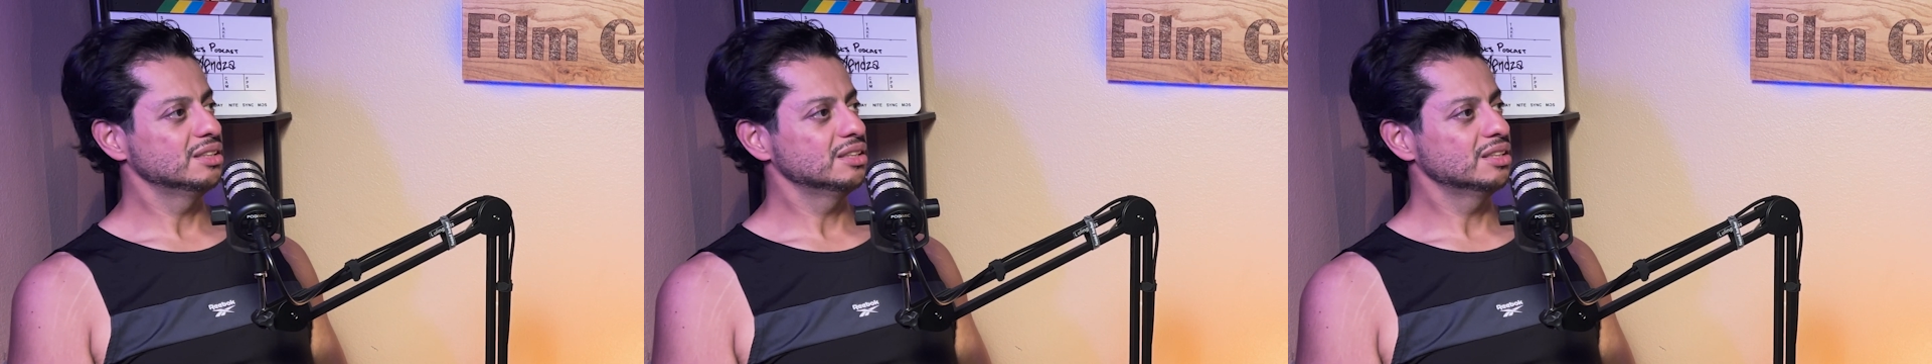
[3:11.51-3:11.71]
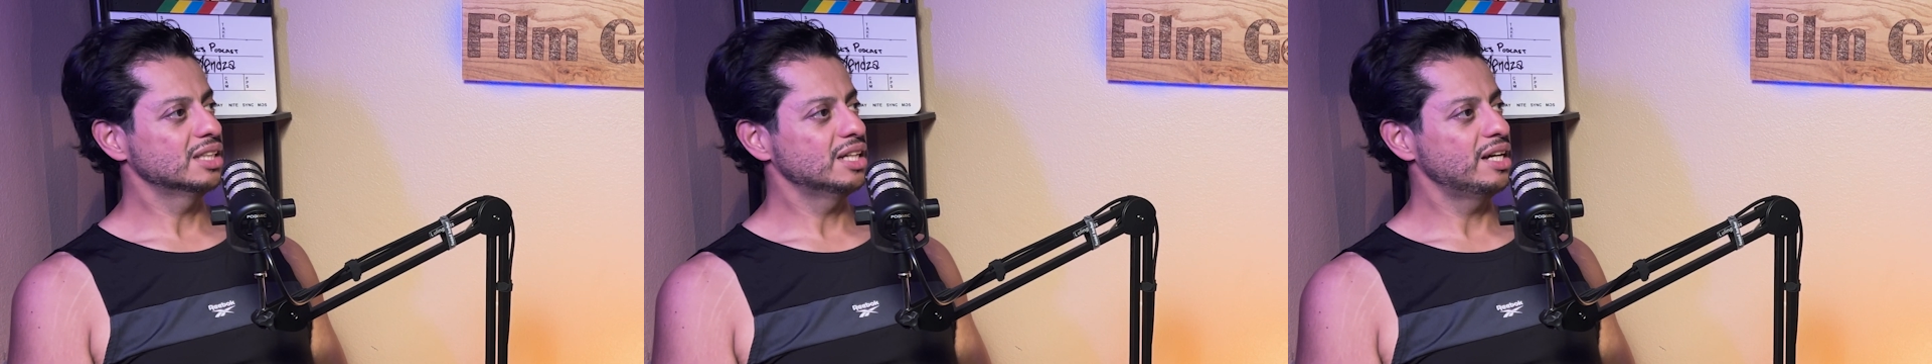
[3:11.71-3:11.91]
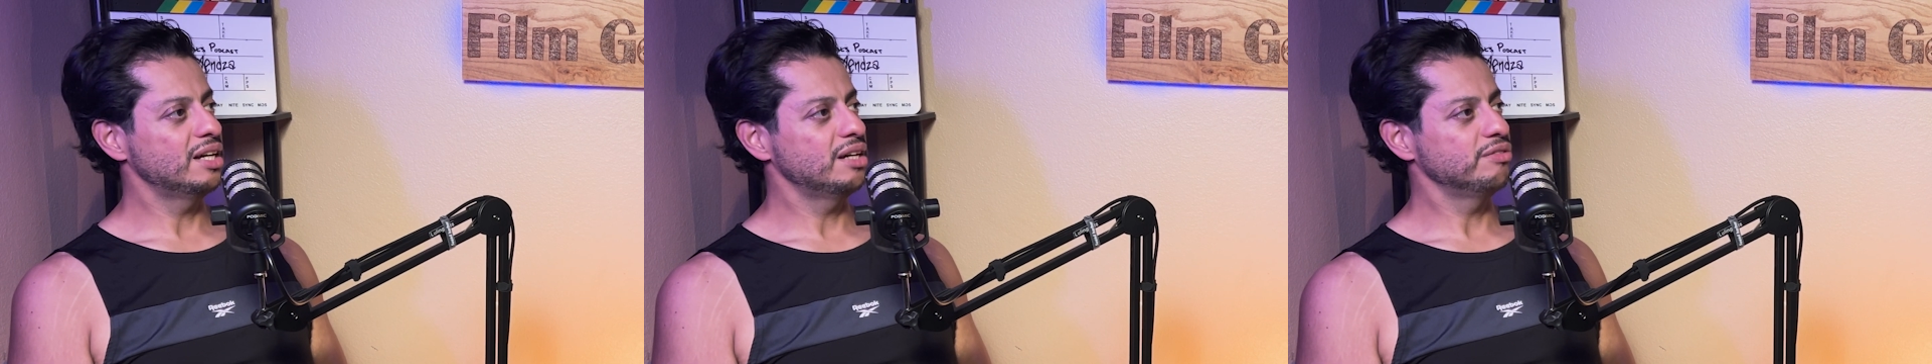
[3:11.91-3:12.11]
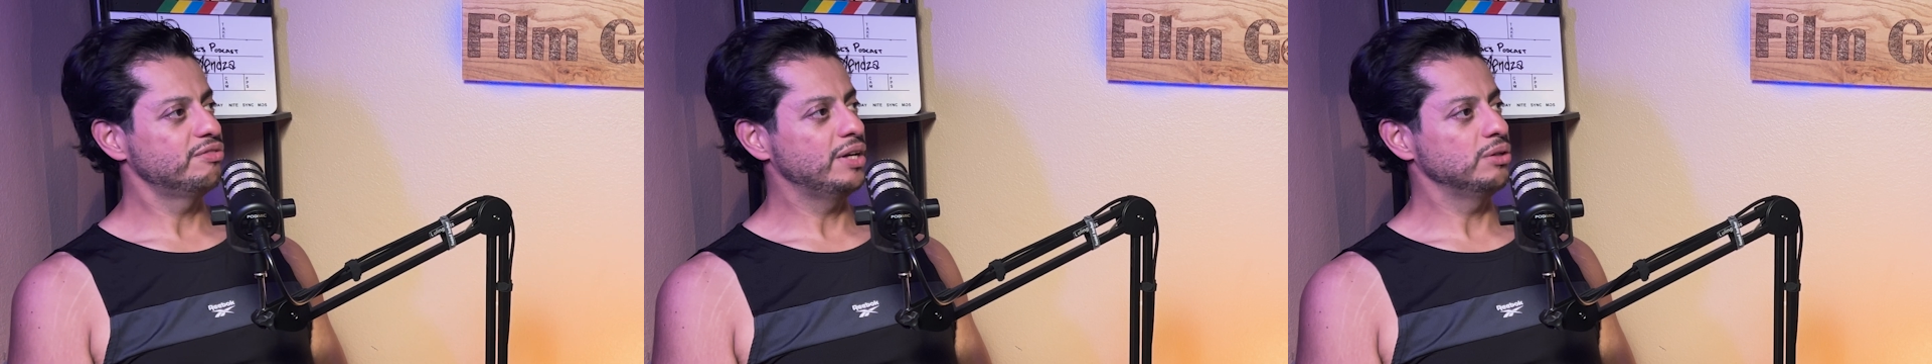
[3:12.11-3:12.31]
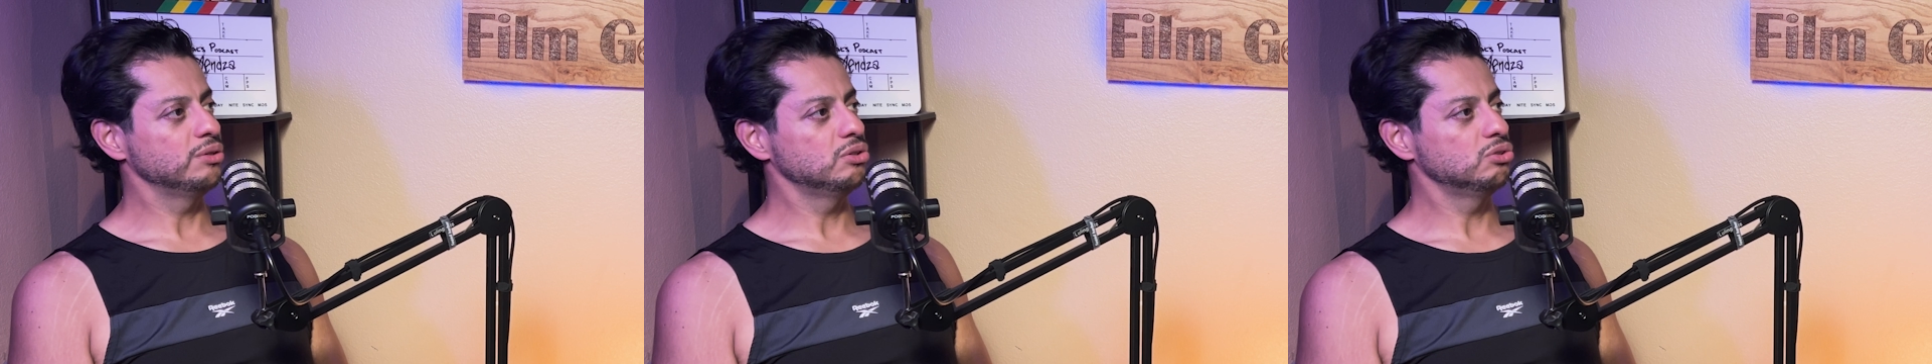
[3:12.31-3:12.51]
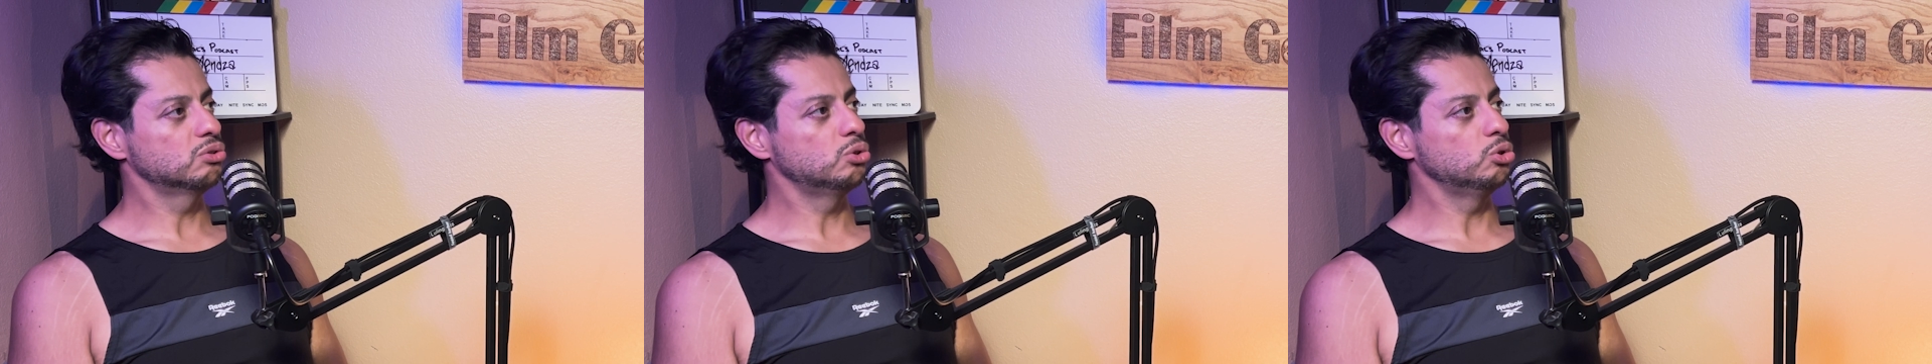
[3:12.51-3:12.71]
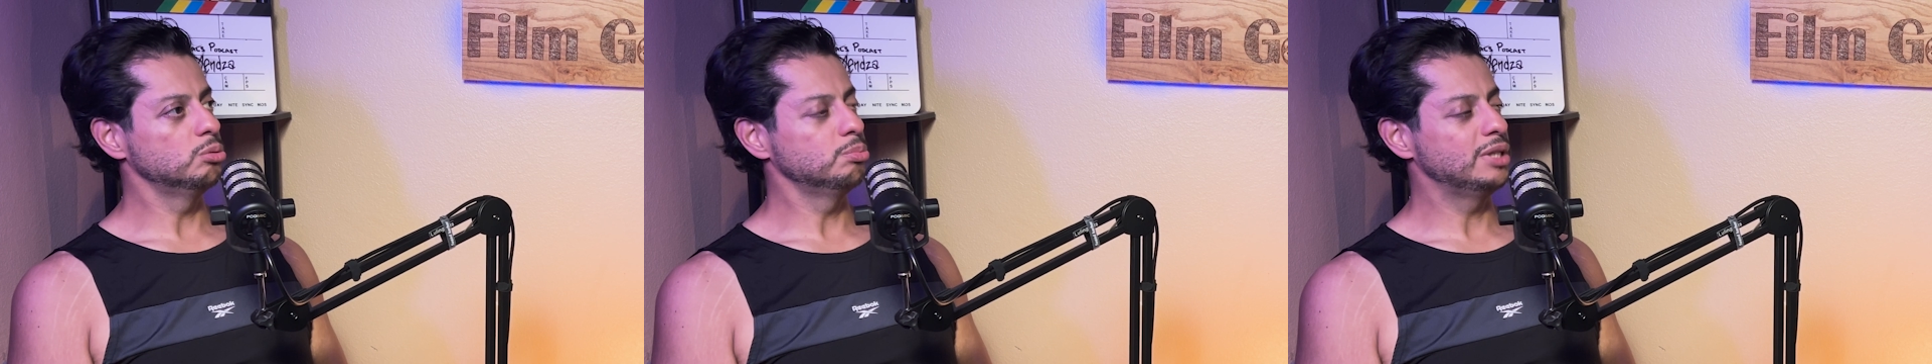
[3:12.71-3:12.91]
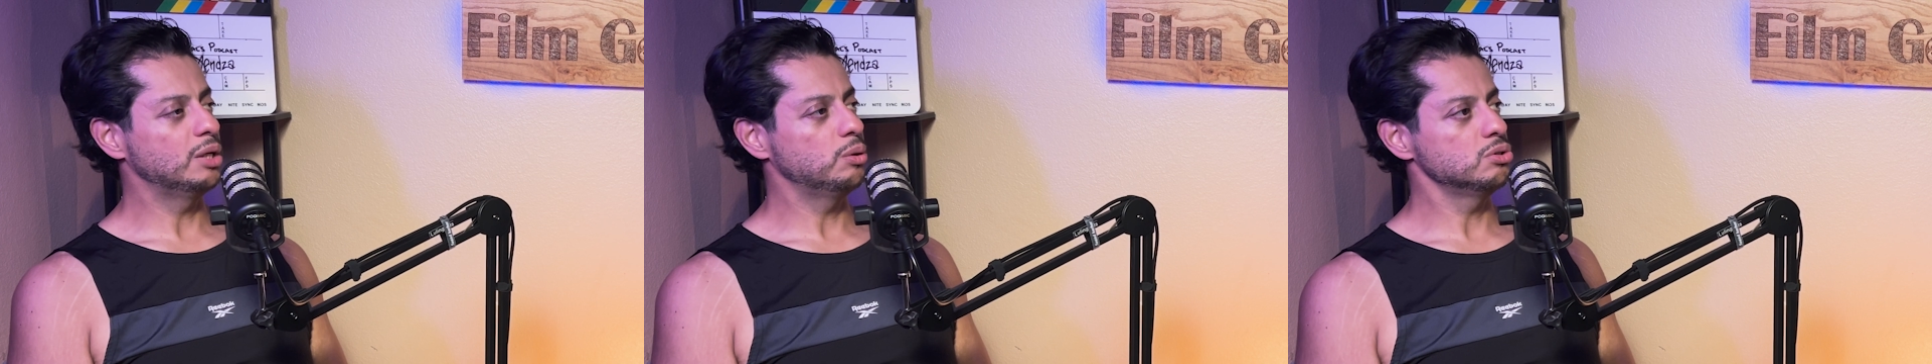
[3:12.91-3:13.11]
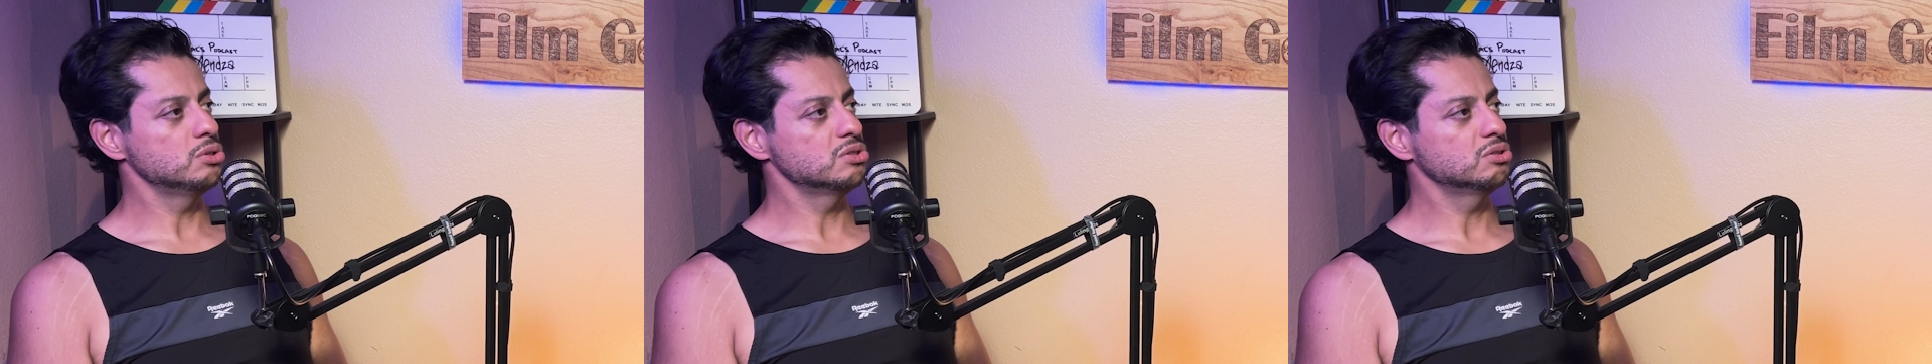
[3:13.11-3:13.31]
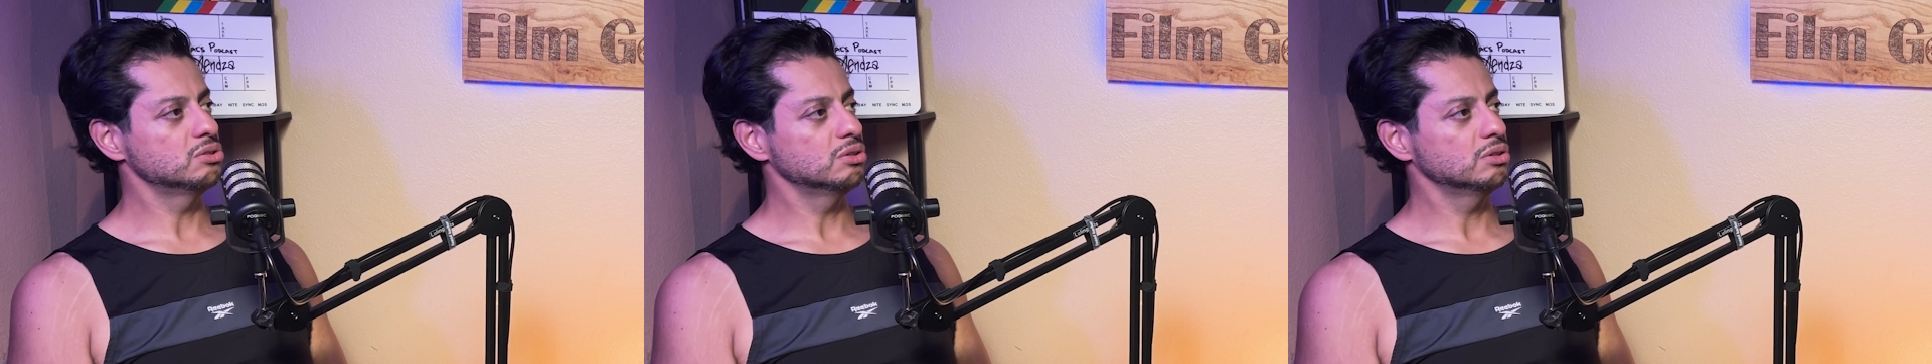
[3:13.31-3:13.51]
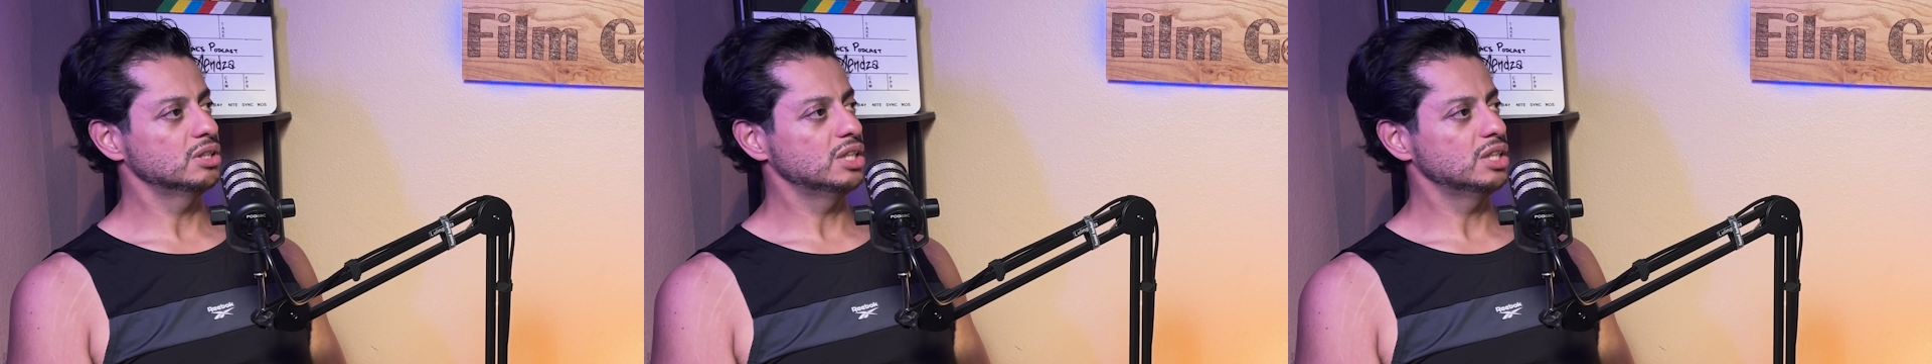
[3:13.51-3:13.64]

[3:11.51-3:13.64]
Like I found this group that was